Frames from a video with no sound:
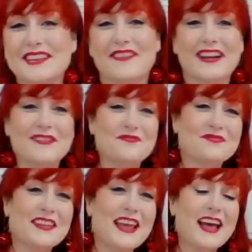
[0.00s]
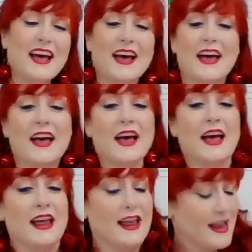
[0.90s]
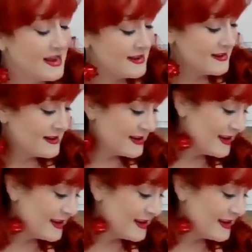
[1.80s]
Here we go. In